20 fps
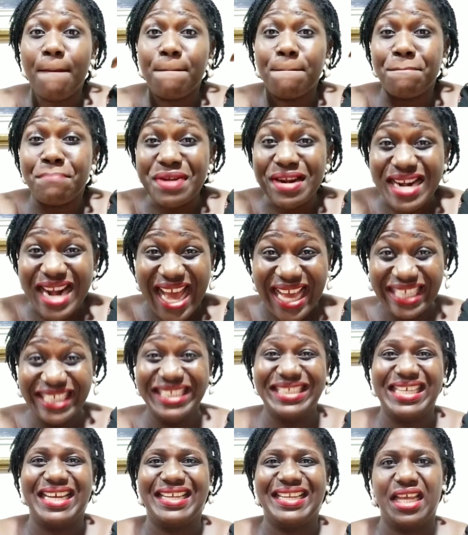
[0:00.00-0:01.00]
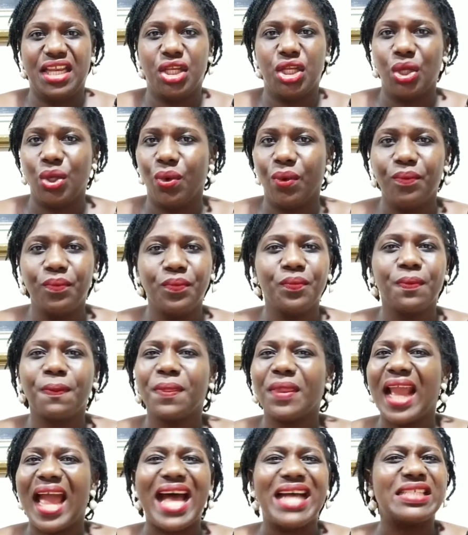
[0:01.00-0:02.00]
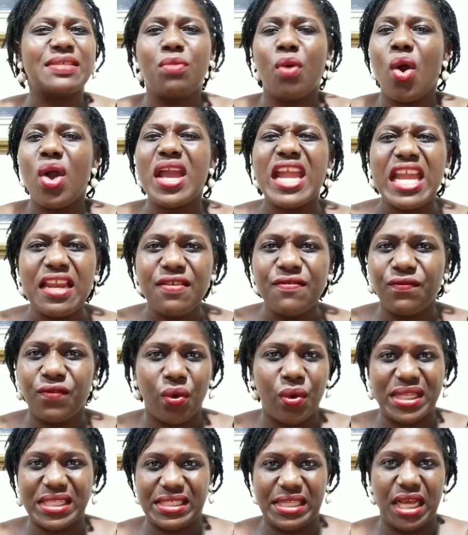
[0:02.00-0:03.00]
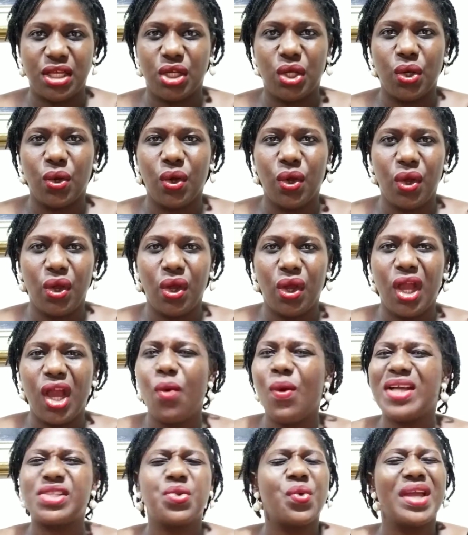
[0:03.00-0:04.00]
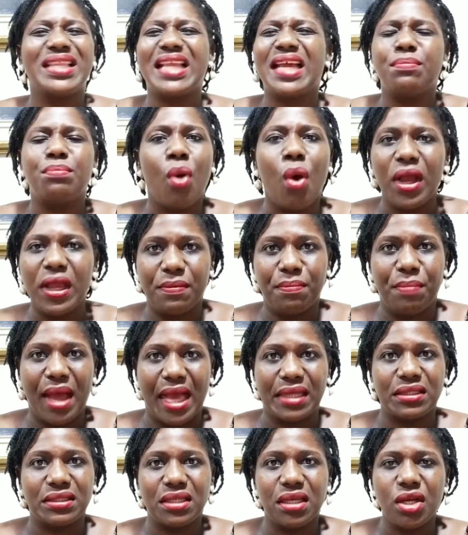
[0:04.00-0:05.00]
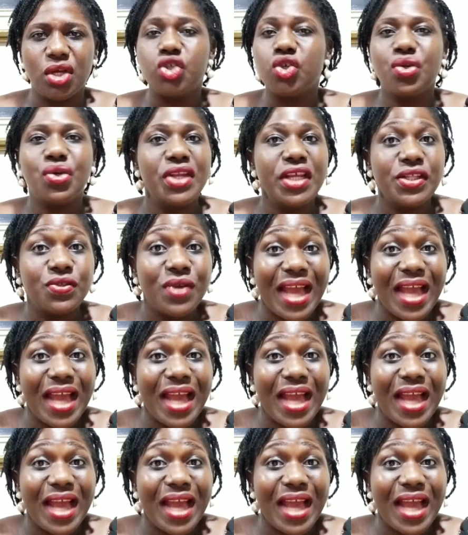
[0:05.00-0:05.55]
brighter than you, has more influence than you, who has created more impact. So you need to